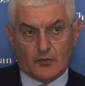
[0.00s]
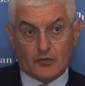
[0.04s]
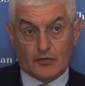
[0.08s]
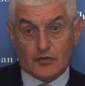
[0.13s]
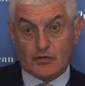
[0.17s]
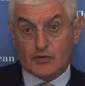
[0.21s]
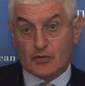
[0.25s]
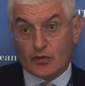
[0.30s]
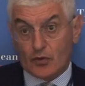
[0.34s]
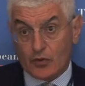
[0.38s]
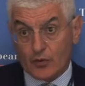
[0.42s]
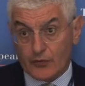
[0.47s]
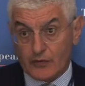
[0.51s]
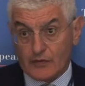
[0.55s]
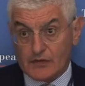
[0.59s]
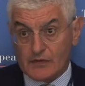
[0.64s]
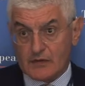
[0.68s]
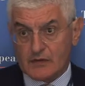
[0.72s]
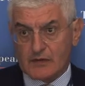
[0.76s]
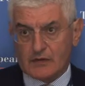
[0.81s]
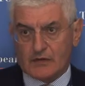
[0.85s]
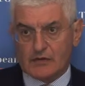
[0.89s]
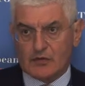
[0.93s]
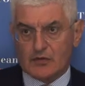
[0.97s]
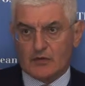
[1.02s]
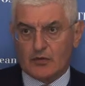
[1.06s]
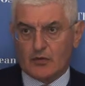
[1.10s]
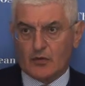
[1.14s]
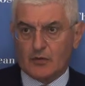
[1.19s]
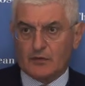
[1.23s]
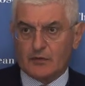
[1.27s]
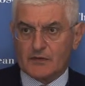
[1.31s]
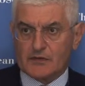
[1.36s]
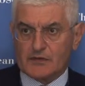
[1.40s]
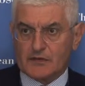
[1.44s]
or this growth in Central Eastern
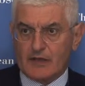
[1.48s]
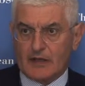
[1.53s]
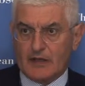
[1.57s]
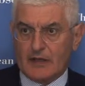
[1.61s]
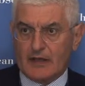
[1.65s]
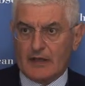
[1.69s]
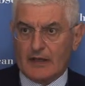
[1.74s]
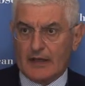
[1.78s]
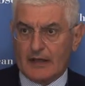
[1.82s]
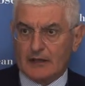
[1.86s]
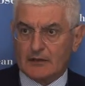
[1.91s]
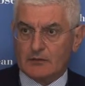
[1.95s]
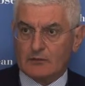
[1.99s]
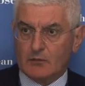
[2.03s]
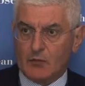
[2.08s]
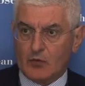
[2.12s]
Europe, is really led